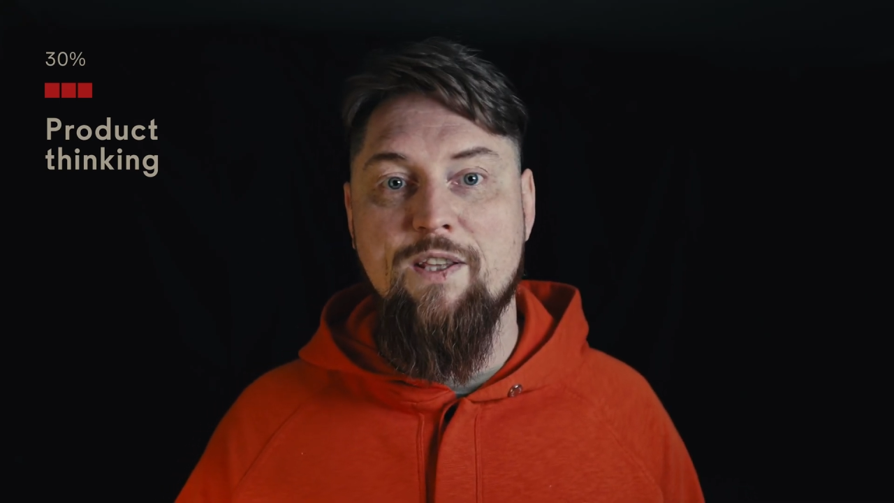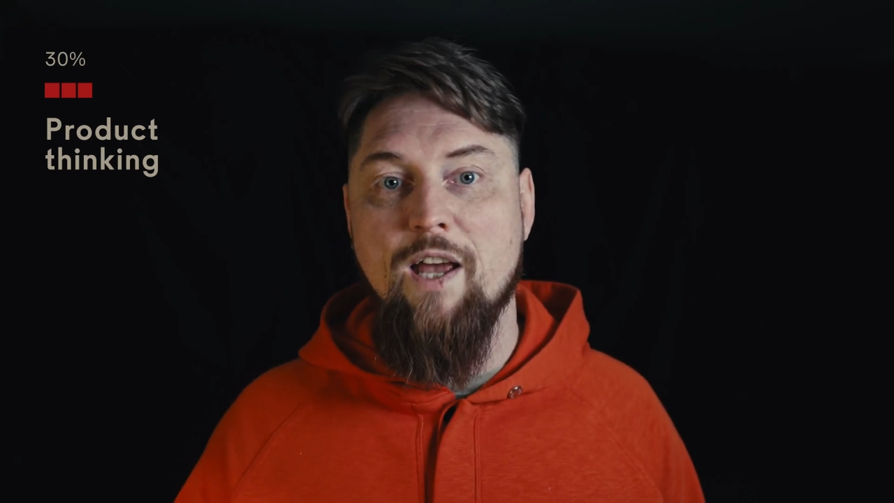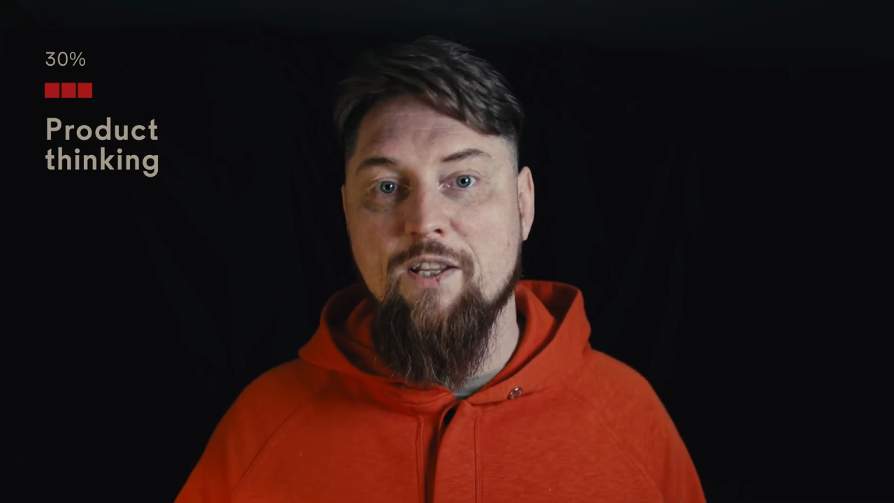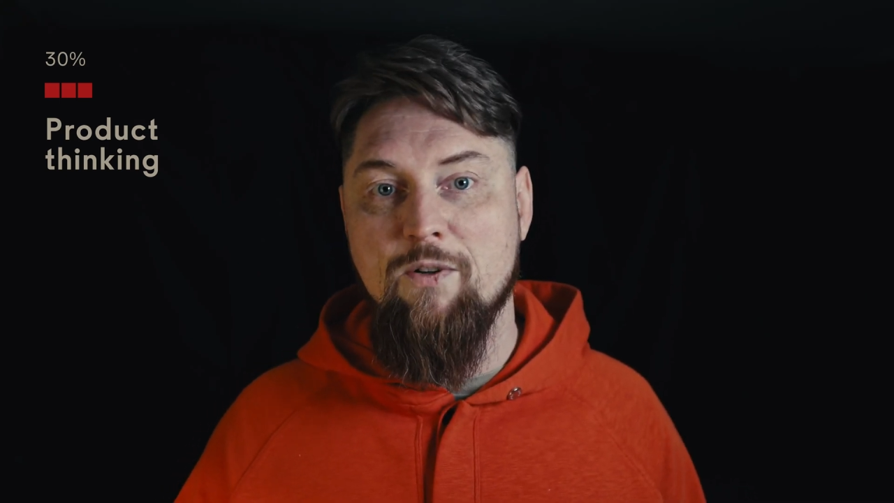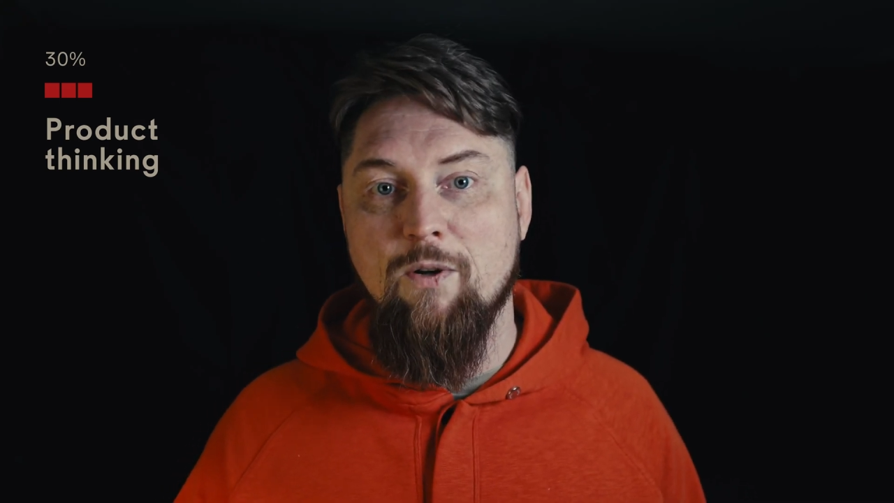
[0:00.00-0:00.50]

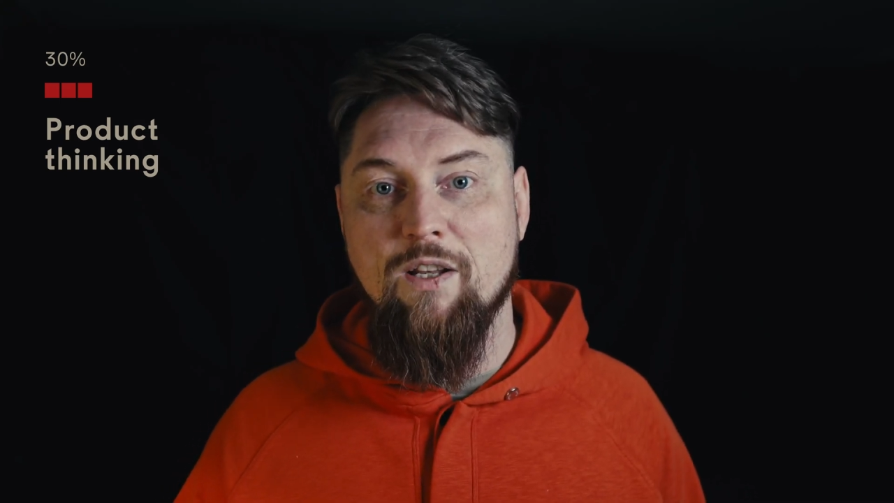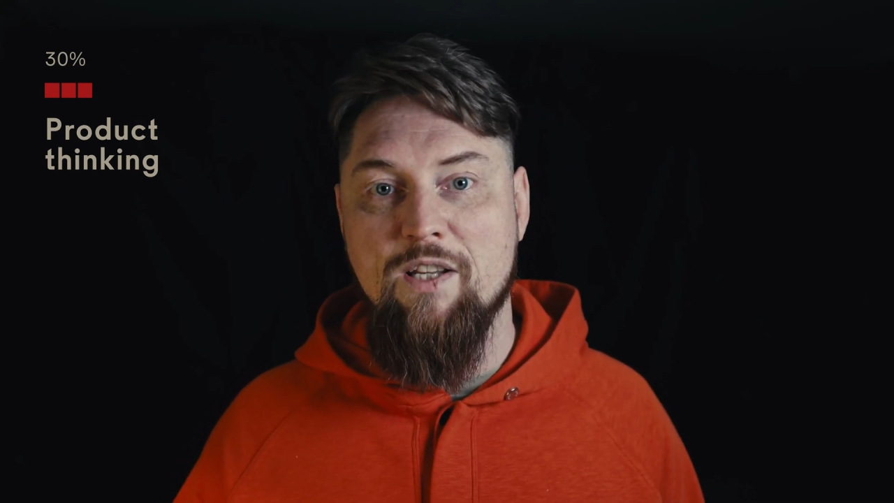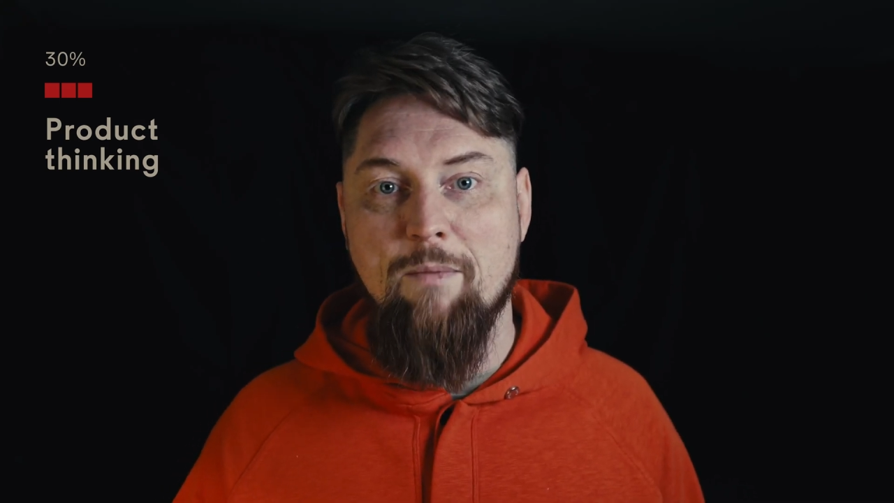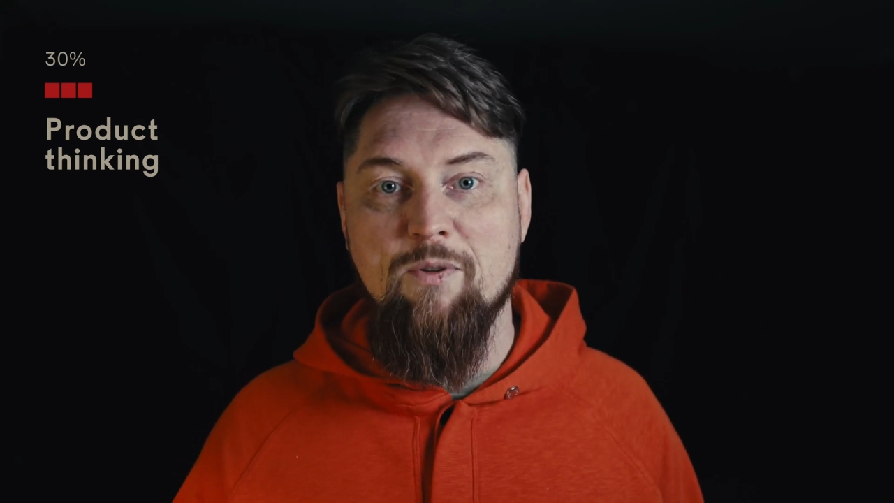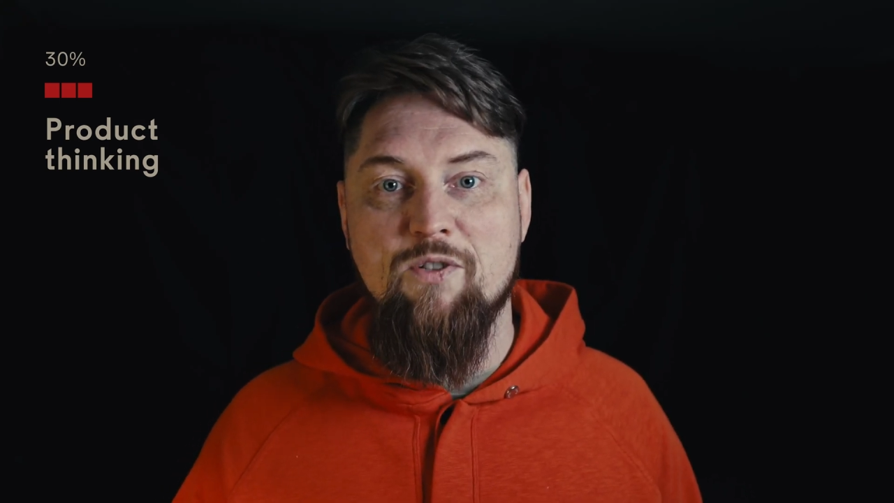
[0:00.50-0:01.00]
that you can
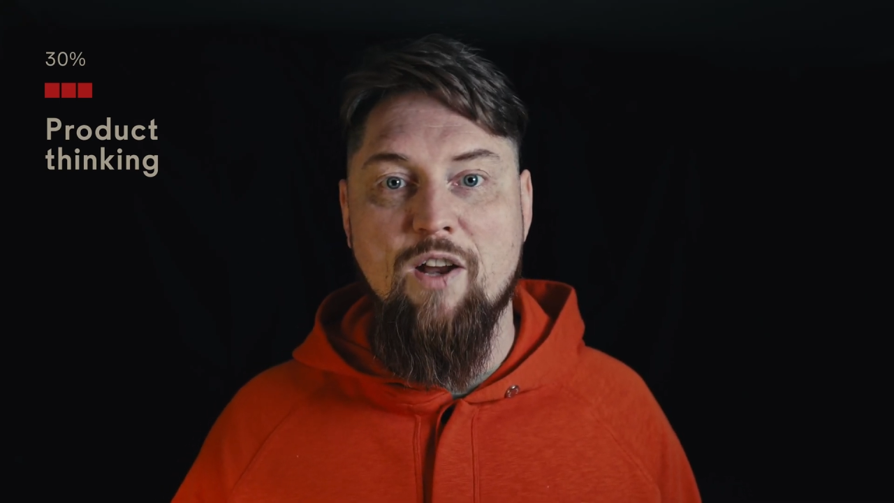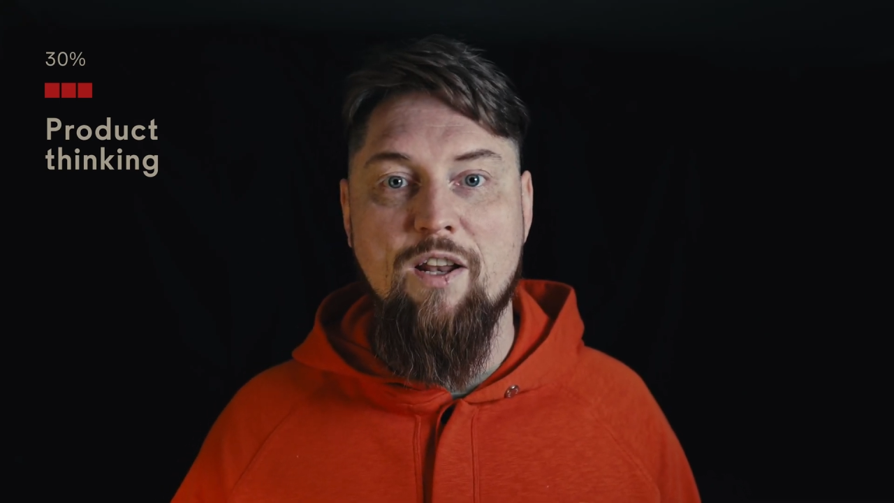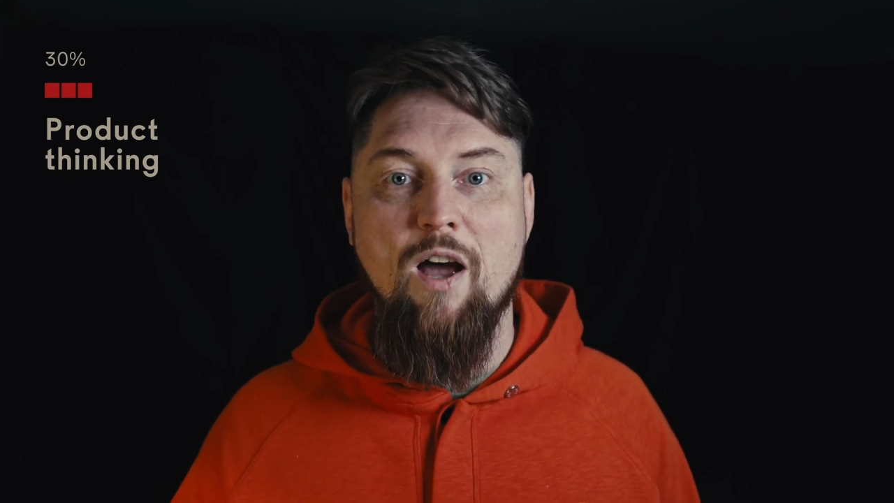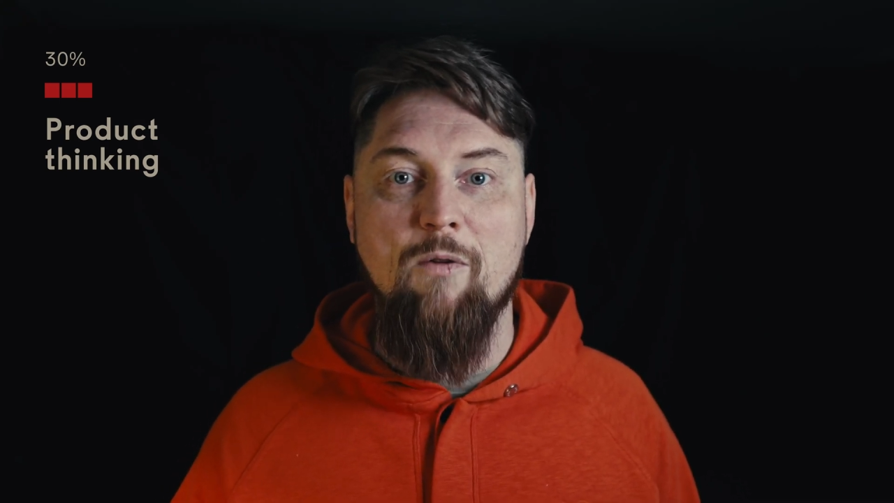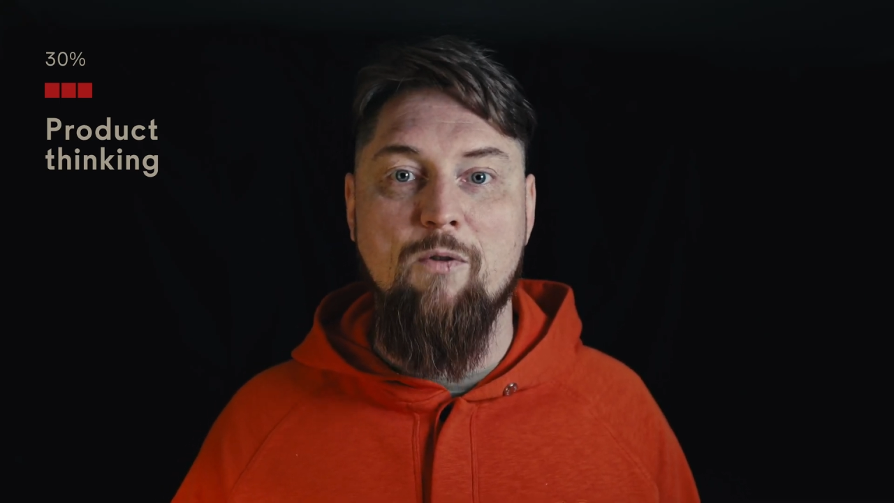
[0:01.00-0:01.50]

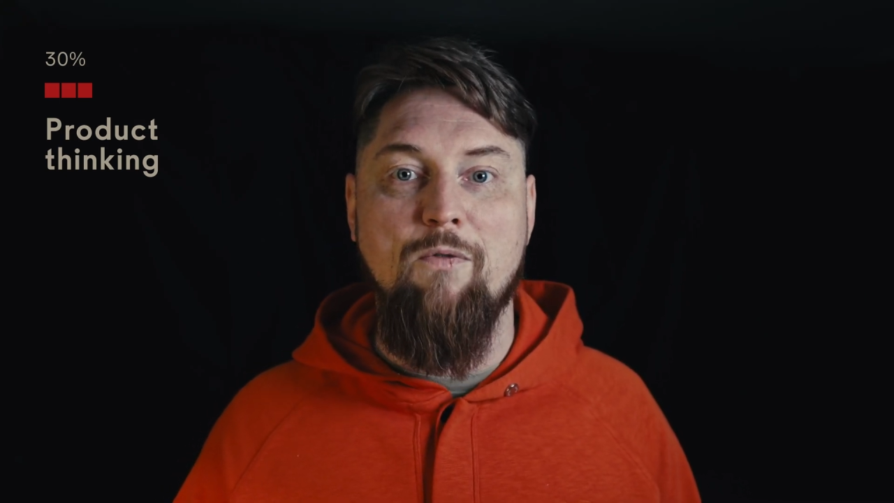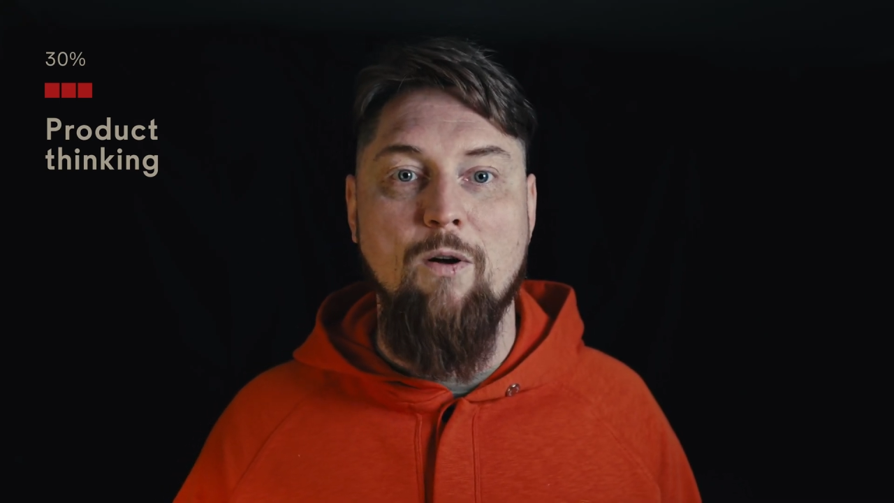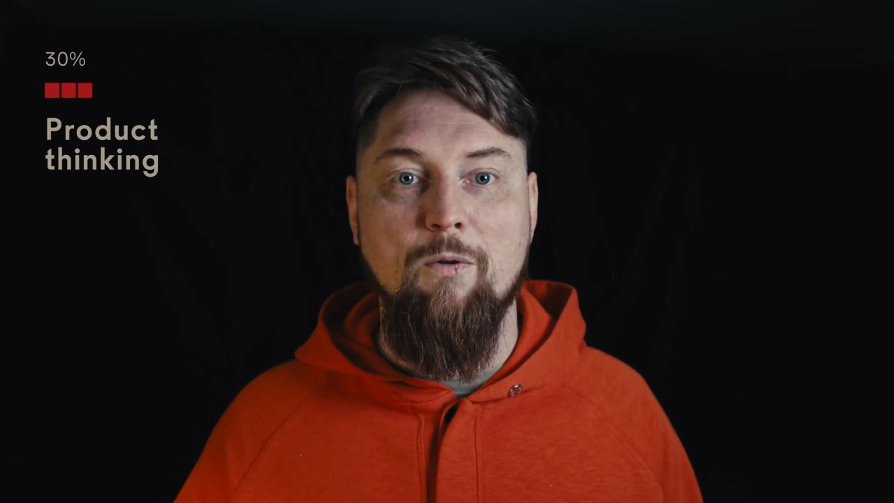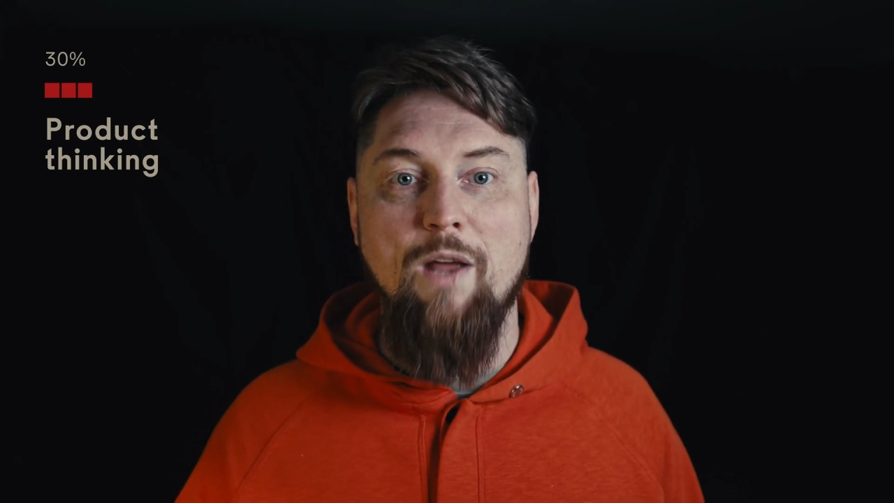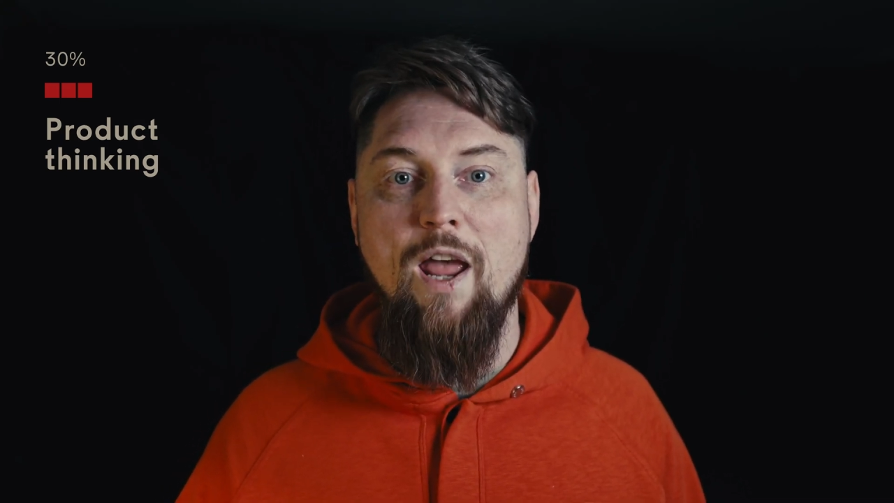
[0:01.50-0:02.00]
demonstrate how you followed